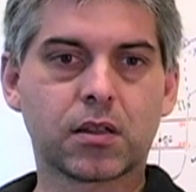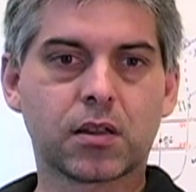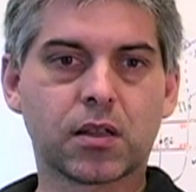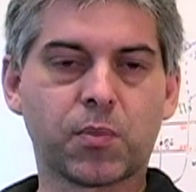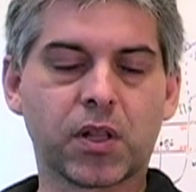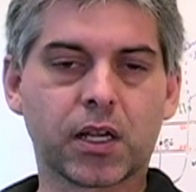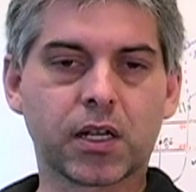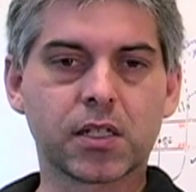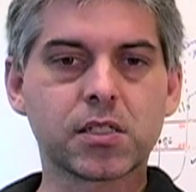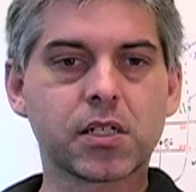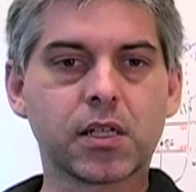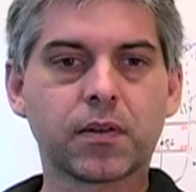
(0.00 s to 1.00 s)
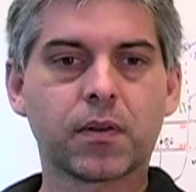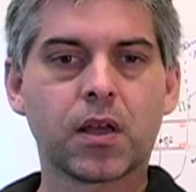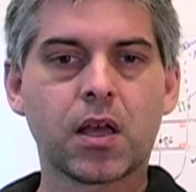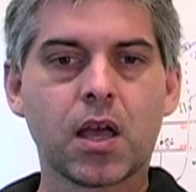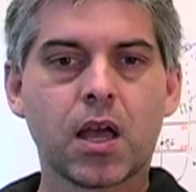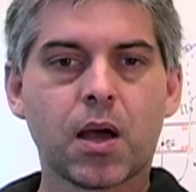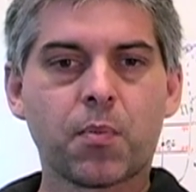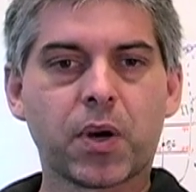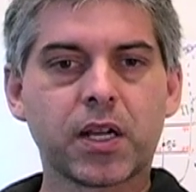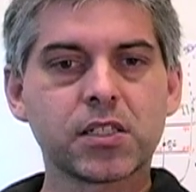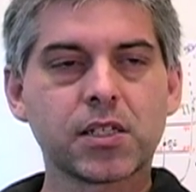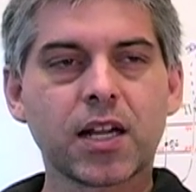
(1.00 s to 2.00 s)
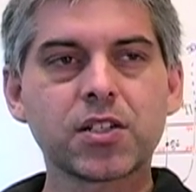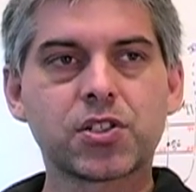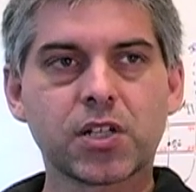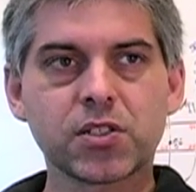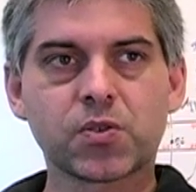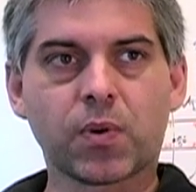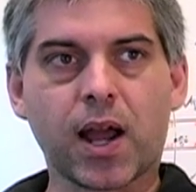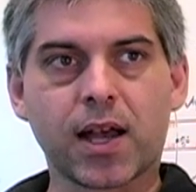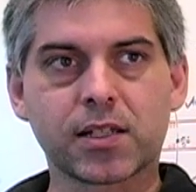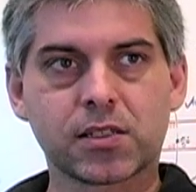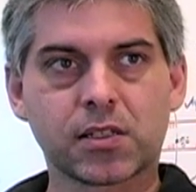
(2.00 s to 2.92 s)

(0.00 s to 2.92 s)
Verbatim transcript: the malignancy. But it's not just RAS